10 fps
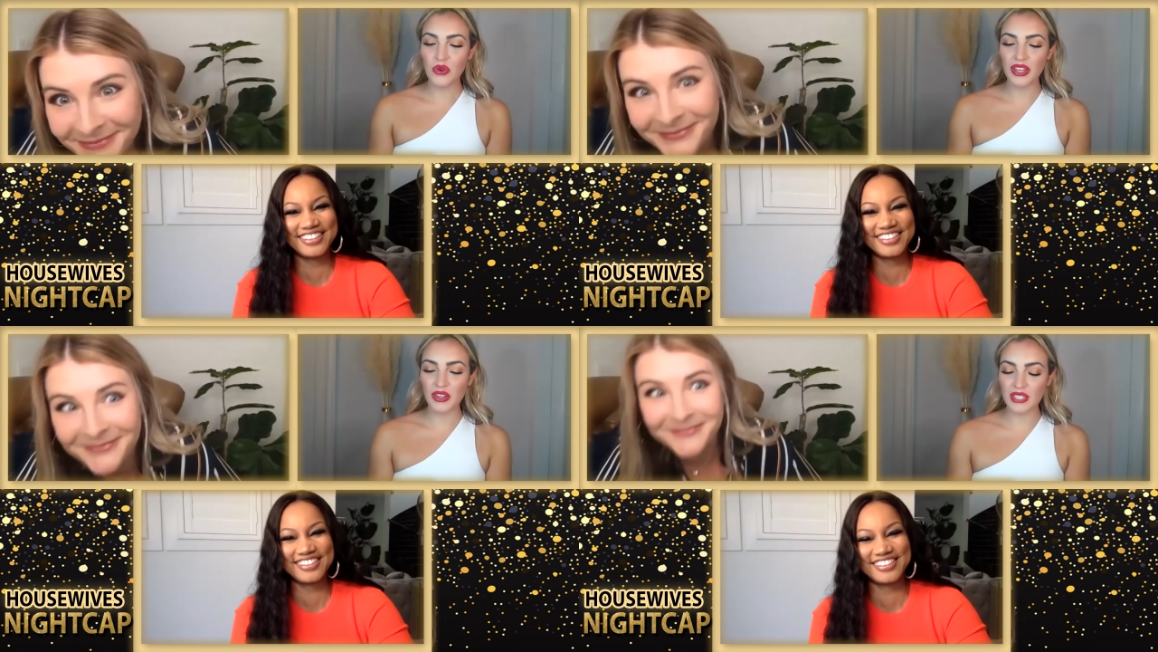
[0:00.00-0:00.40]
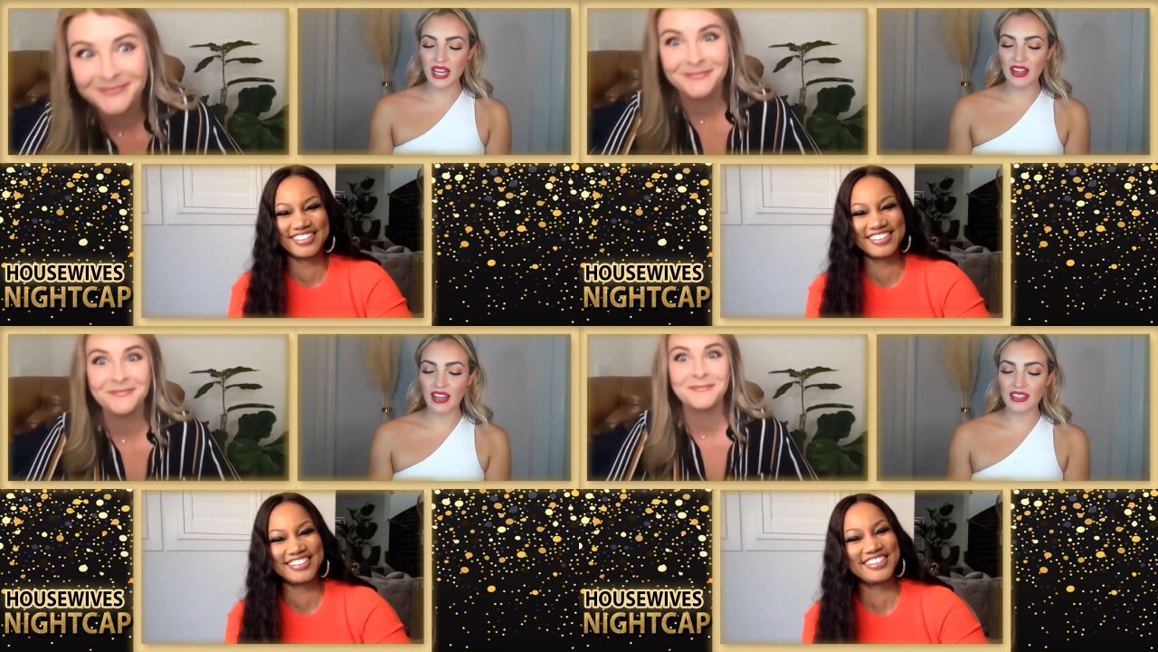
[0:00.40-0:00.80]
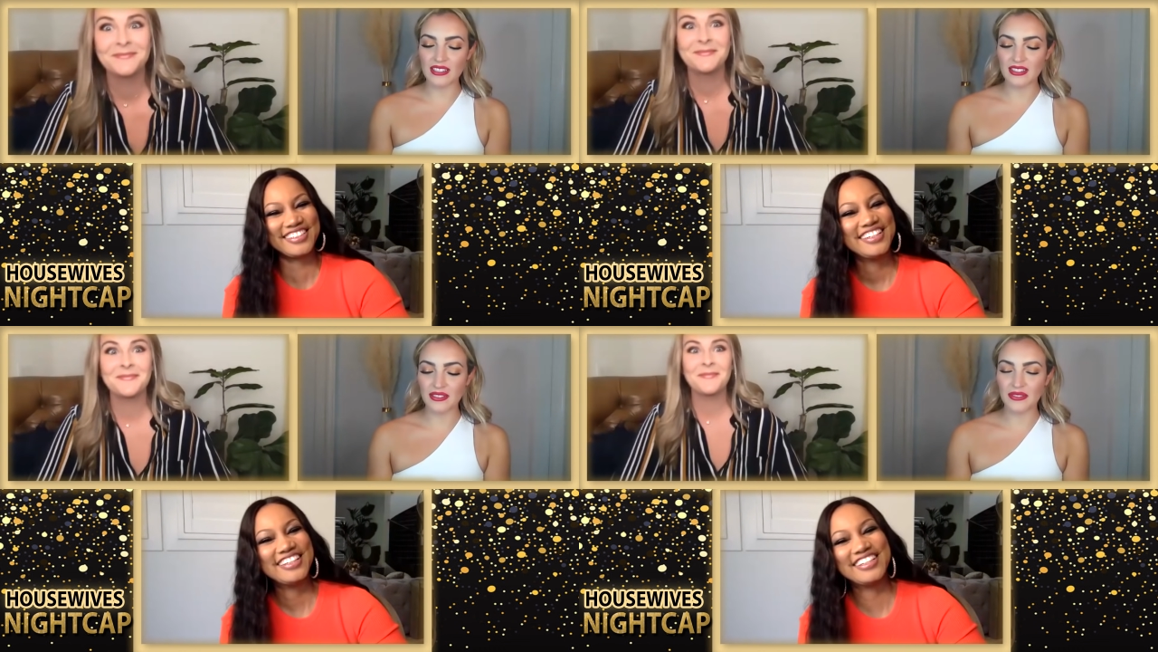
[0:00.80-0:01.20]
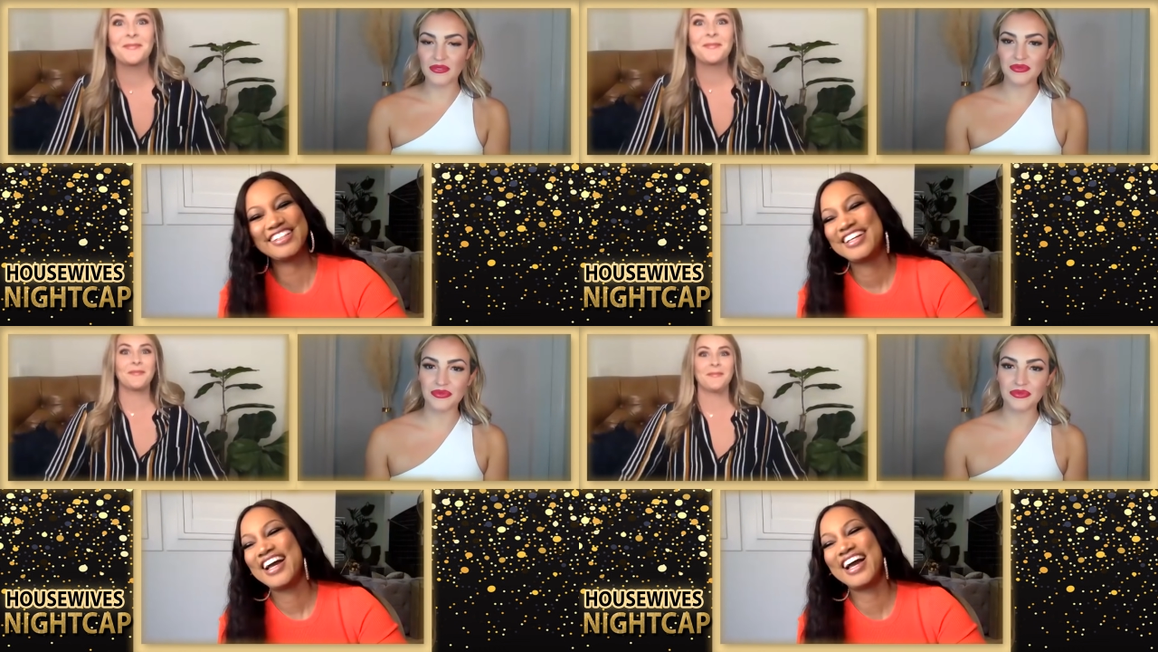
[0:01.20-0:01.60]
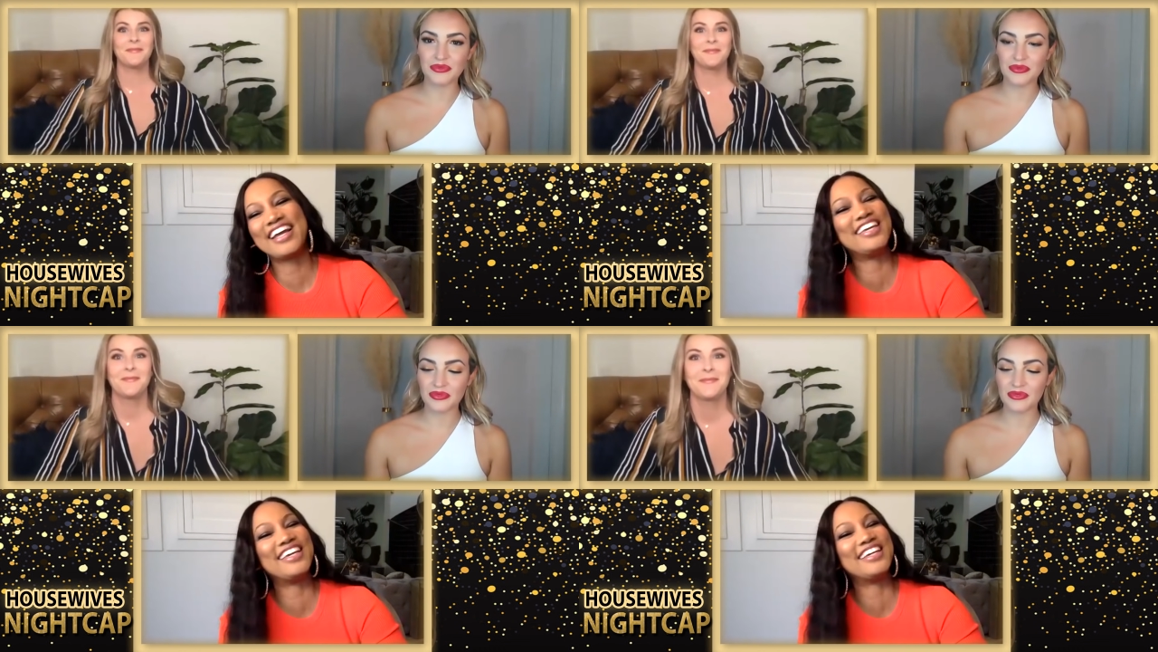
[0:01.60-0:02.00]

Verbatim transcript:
Speaker 1: Who can you tell us? I can't